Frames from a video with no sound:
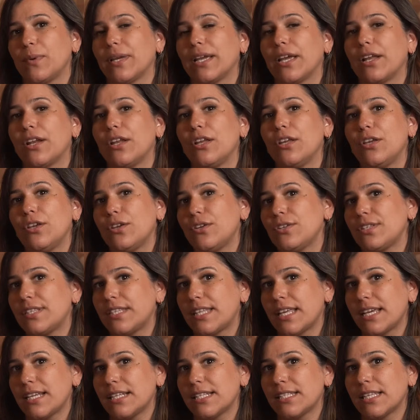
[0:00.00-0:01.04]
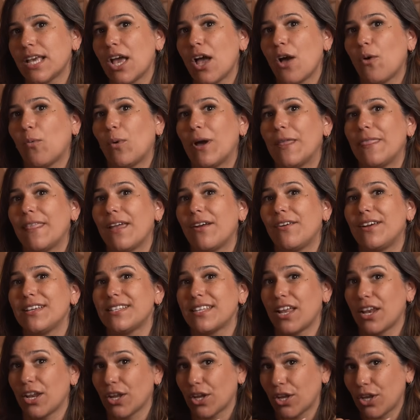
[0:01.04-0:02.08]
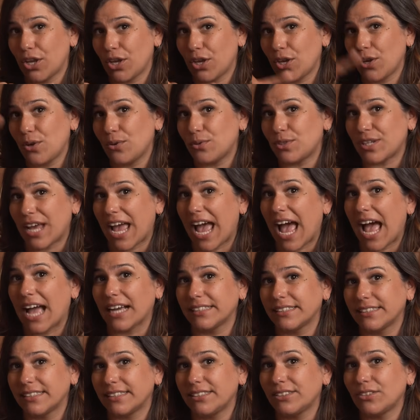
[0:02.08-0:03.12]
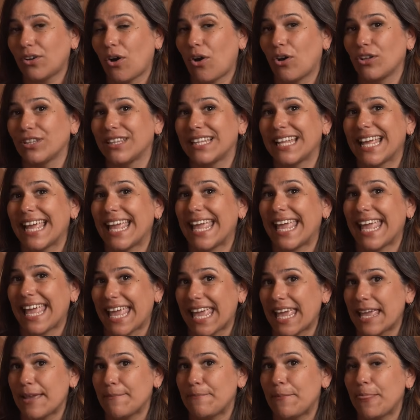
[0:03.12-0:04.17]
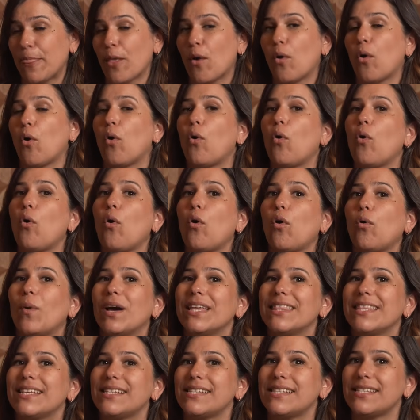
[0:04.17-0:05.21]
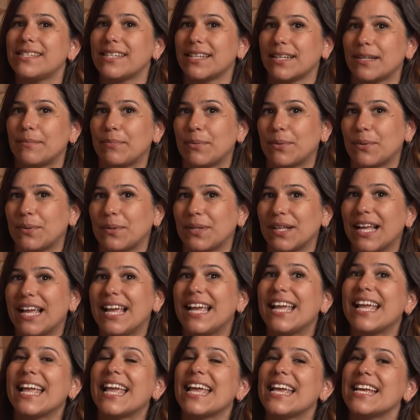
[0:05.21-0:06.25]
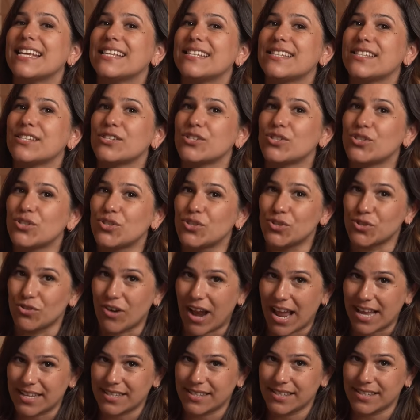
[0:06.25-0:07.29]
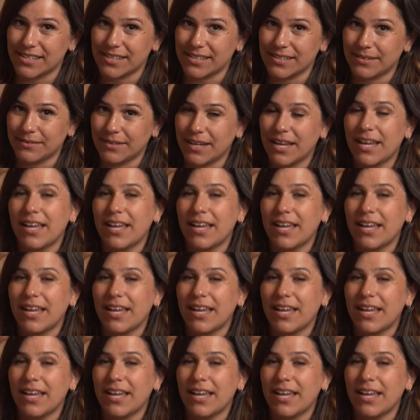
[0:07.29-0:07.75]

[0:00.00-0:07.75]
We're going to use this when there is an acute accent on the E or when the syllable is stressed.